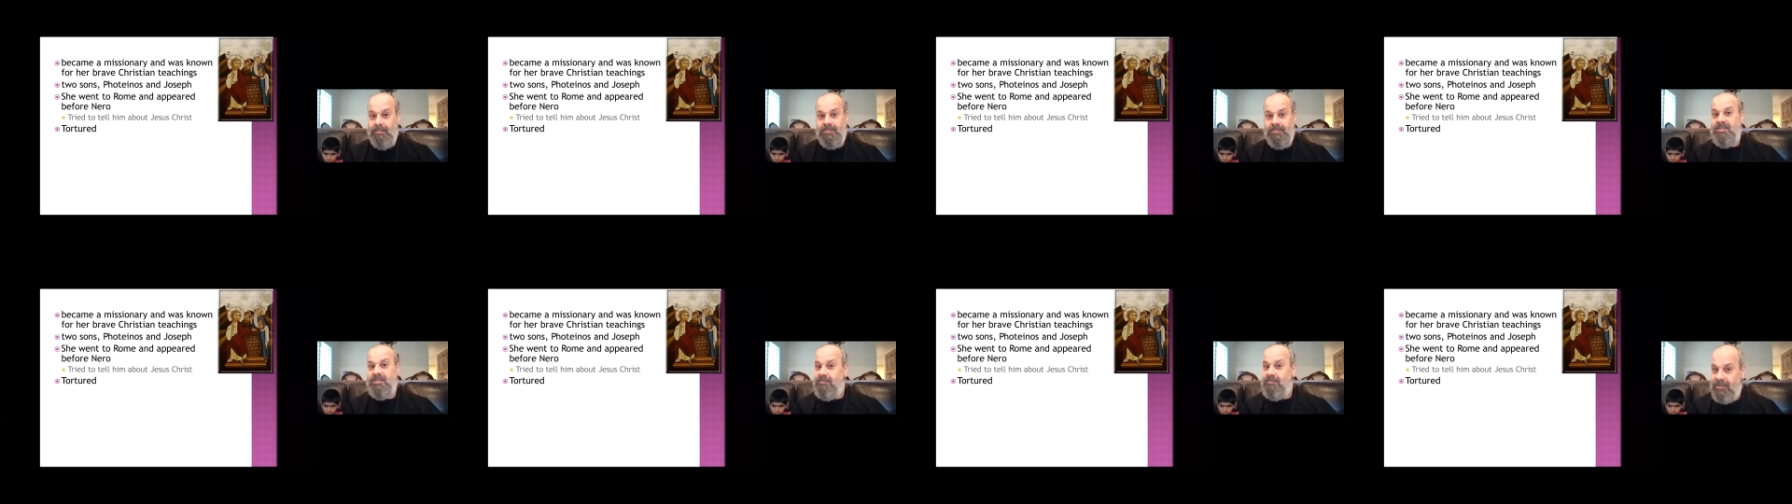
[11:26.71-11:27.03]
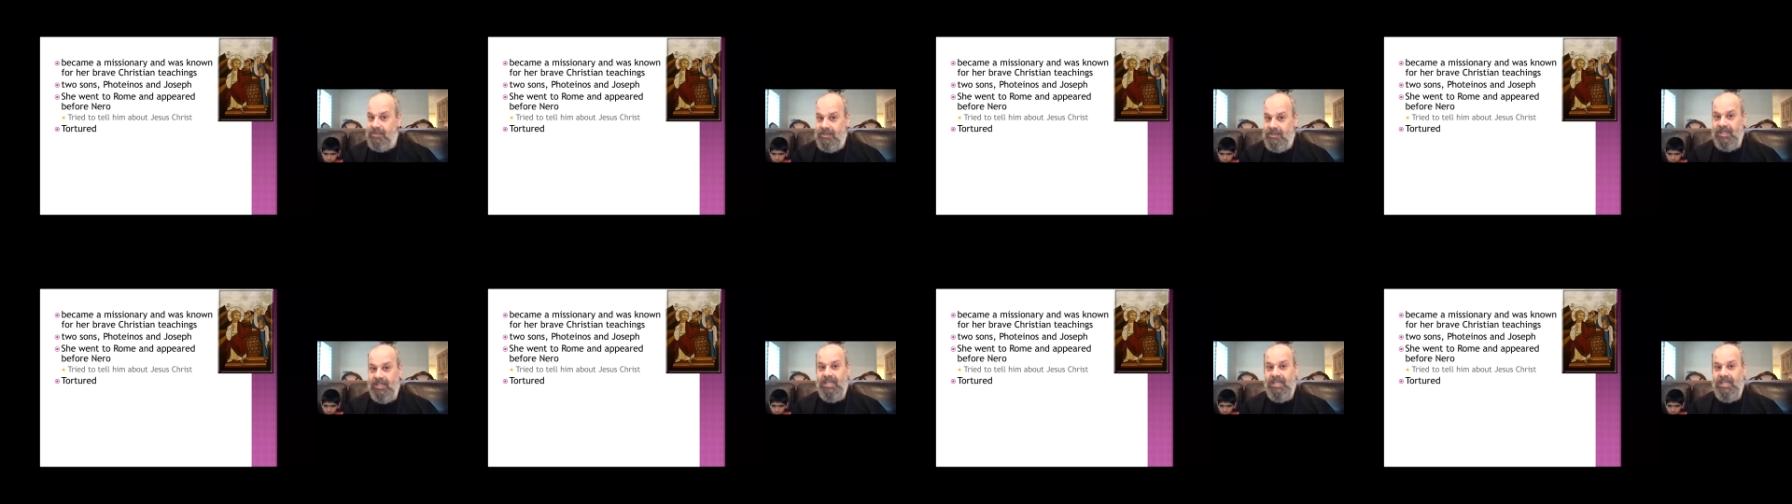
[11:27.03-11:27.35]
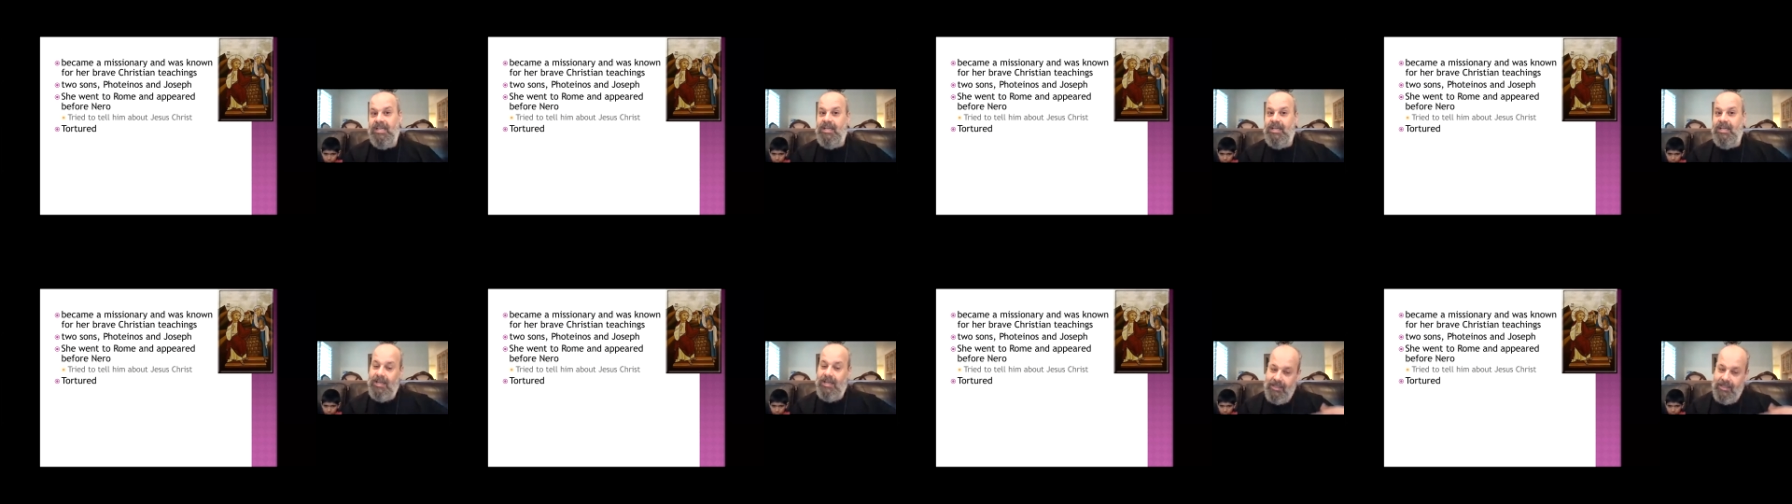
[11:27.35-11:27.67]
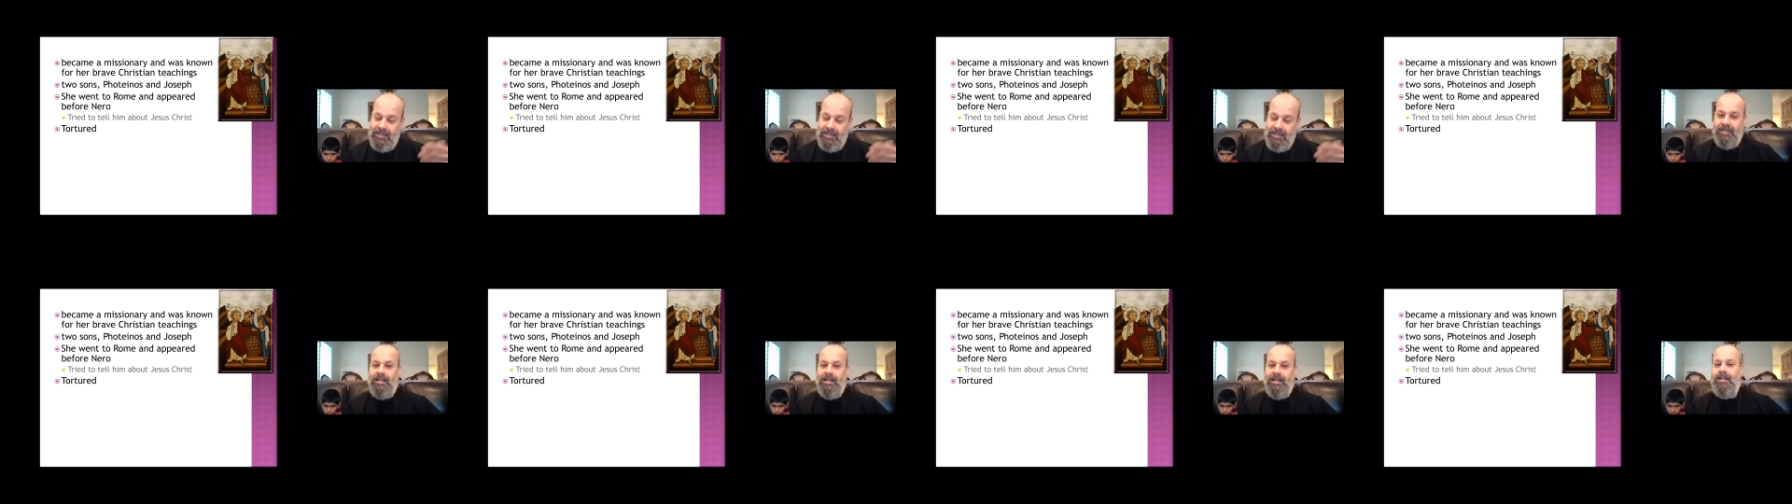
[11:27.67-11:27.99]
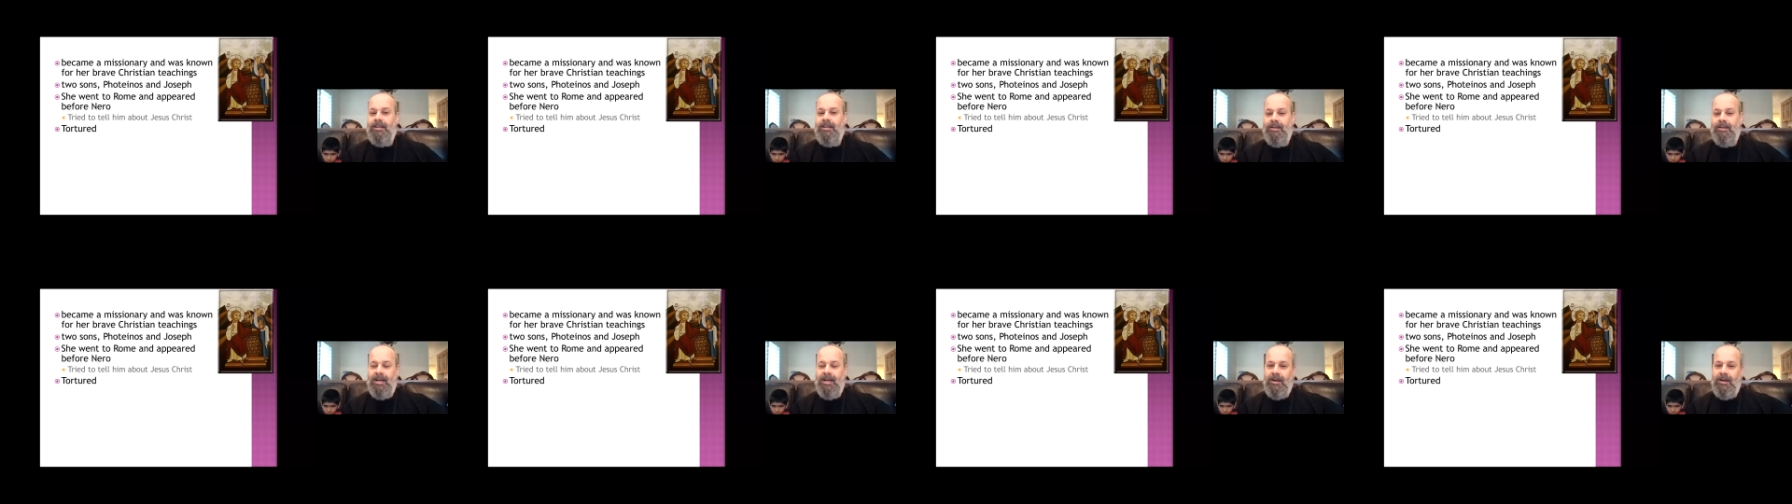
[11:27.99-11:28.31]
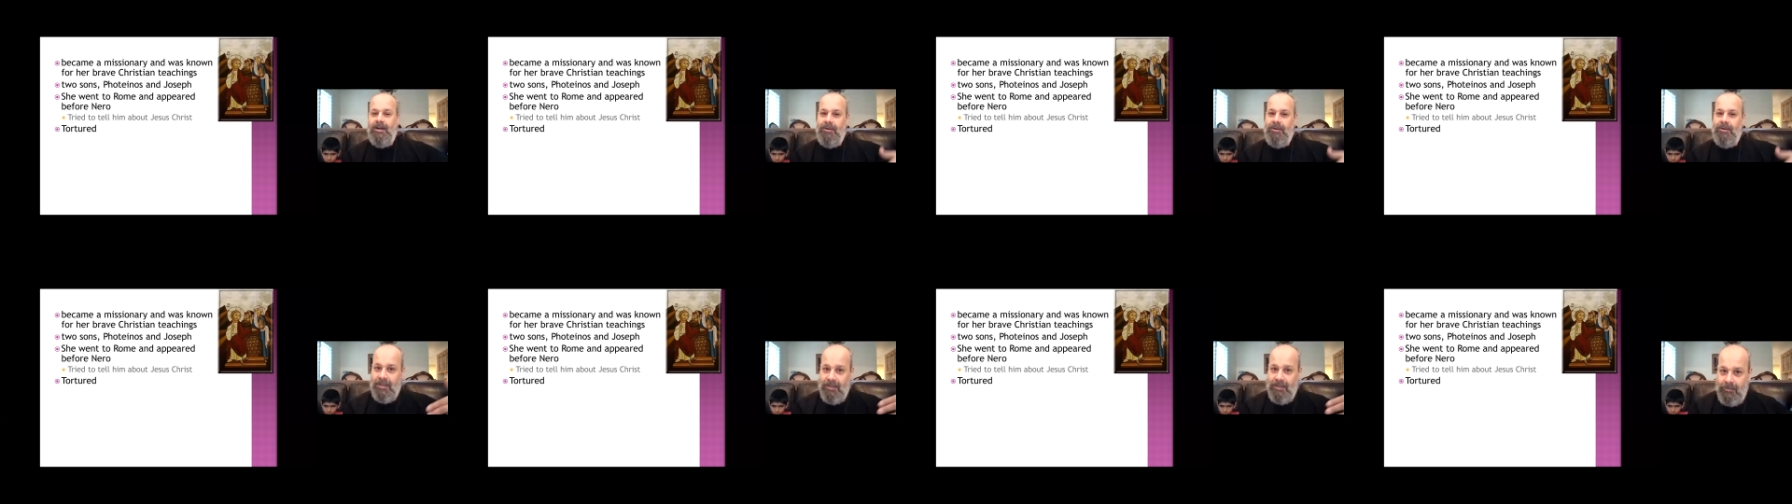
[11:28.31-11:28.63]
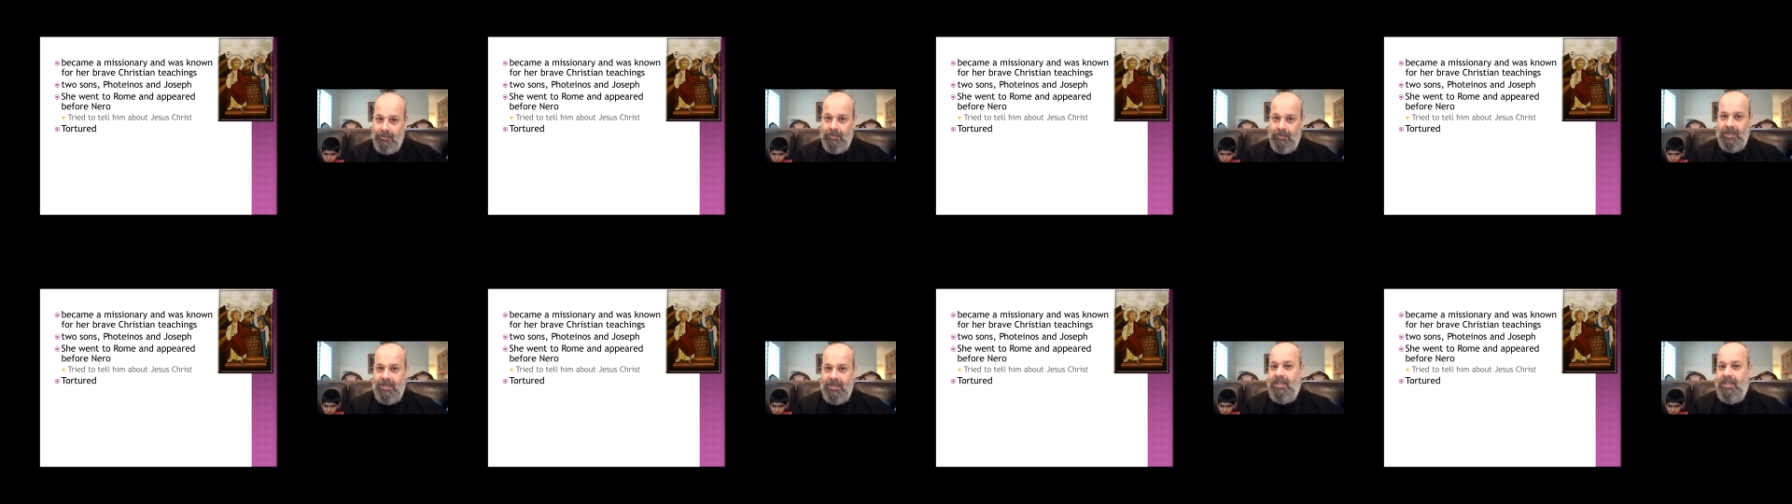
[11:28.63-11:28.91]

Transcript: severely, and then another hour, another one.